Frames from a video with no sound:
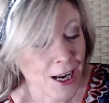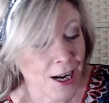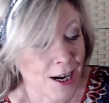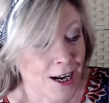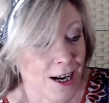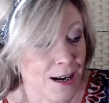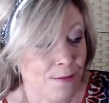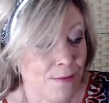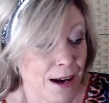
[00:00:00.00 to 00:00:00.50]

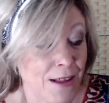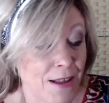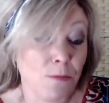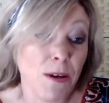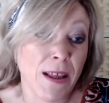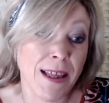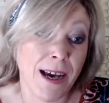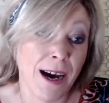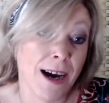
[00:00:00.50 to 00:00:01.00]
and
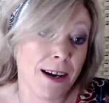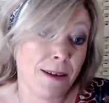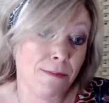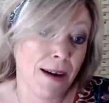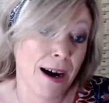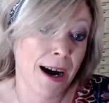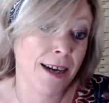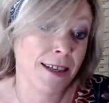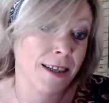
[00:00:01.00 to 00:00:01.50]
with that in
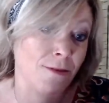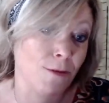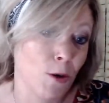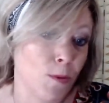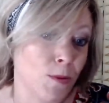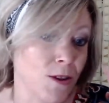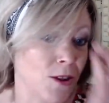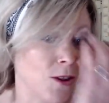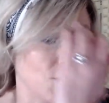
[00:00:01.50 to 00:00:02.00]
mind I've
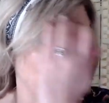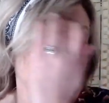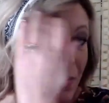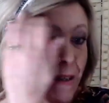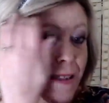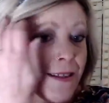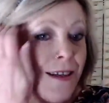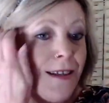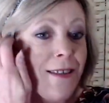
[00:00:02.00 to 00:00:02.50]
opened a new
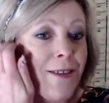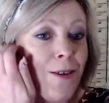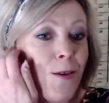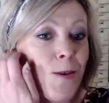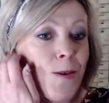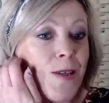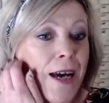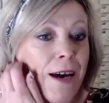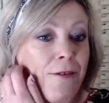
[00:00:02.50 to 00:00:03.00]
business, Soul
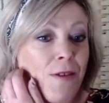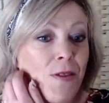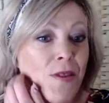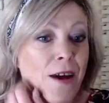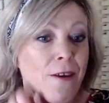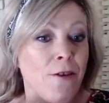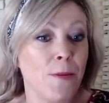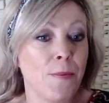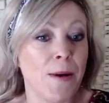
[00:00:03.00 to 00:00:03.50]
Siren
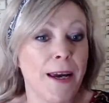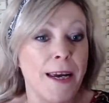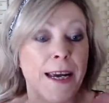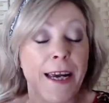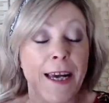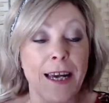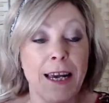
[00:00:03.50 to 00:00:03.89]
Therapy.